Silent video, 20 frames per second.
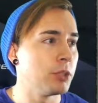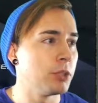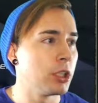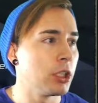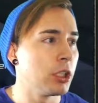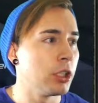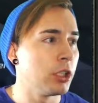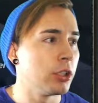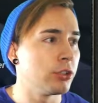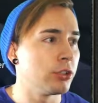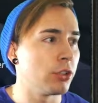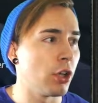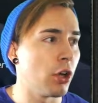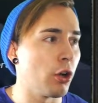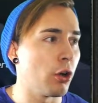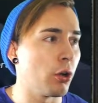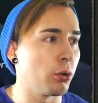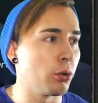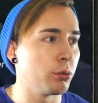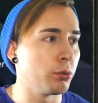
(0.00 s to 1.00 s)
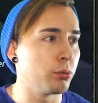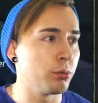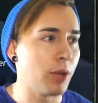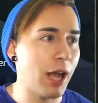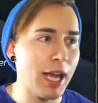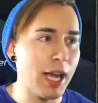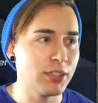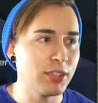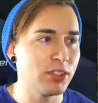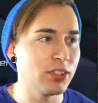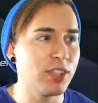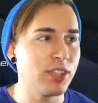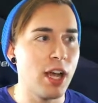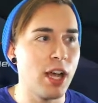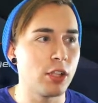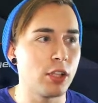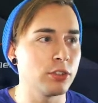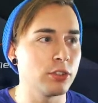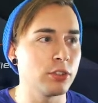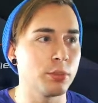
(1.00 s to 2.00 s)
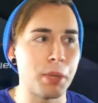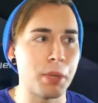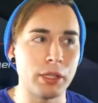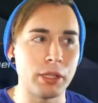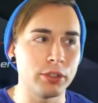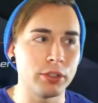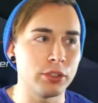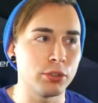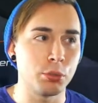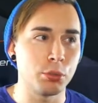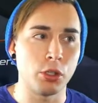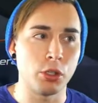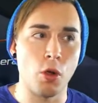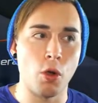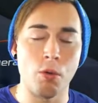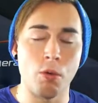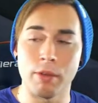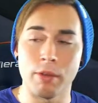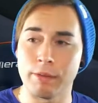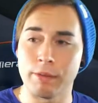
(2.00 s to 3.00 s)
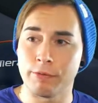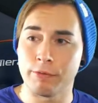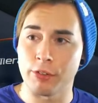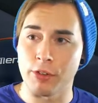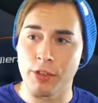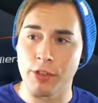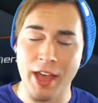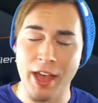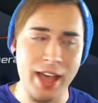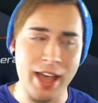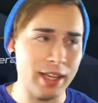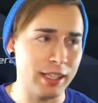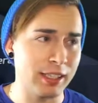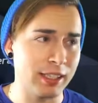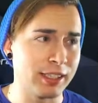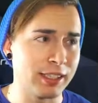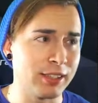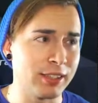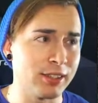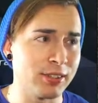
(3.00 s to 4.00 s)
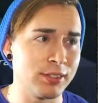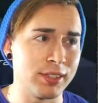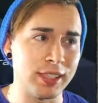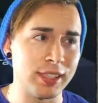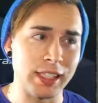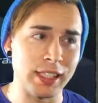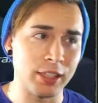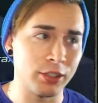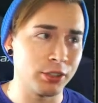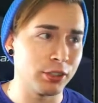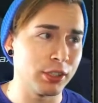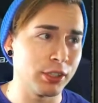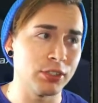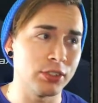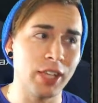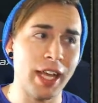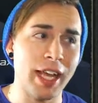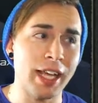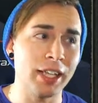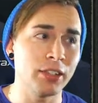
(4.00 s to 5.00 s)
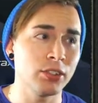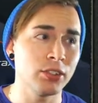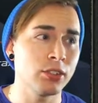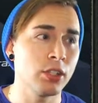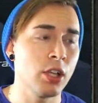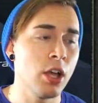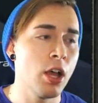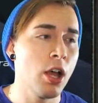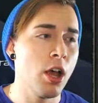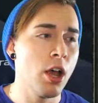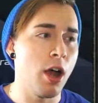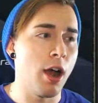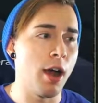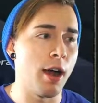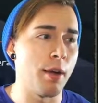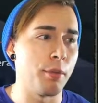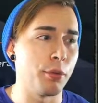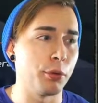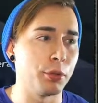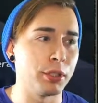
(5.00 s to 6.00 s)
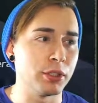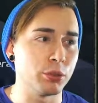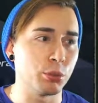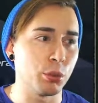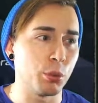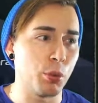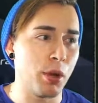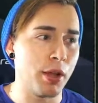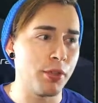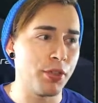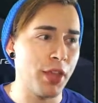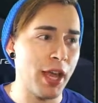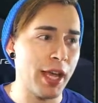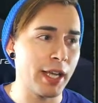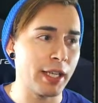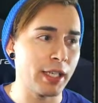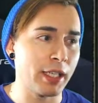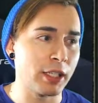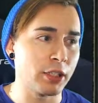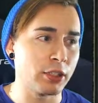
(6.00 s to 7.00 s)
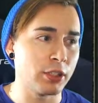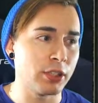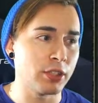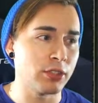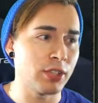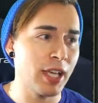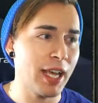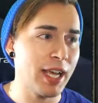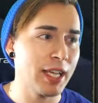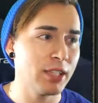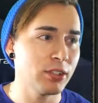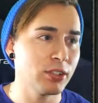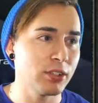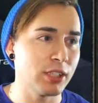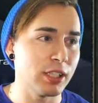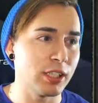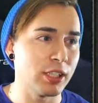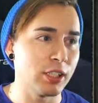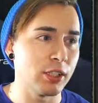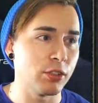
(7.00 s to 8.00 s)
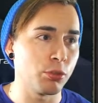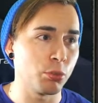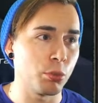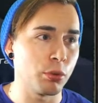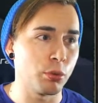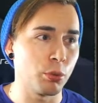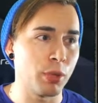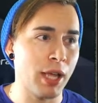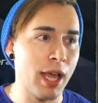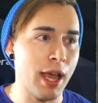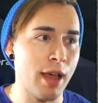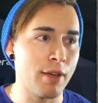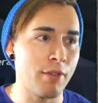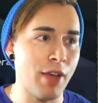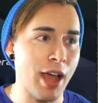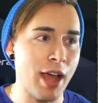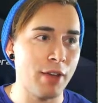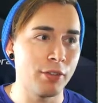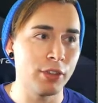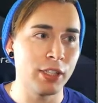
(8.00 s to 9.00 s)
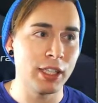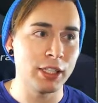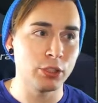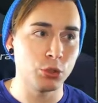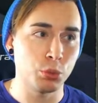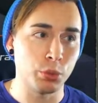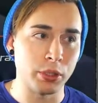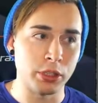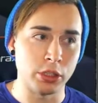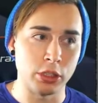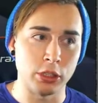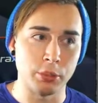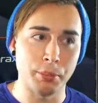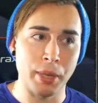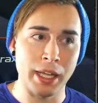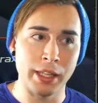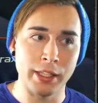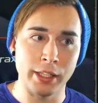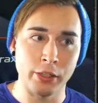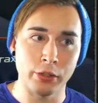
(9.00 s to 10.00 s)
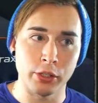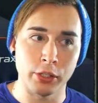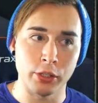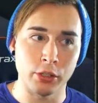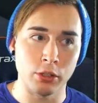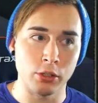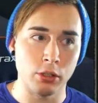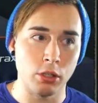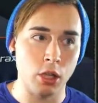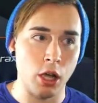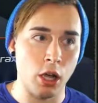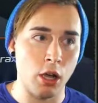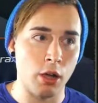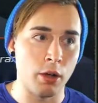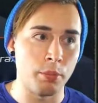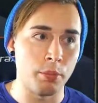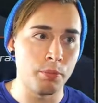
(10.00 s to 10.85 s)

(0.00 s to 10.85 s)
So Icy Talon's main reason we're going for that is the increased haste. The reason we want that increased haste is when we have Avalanche, when your melee critical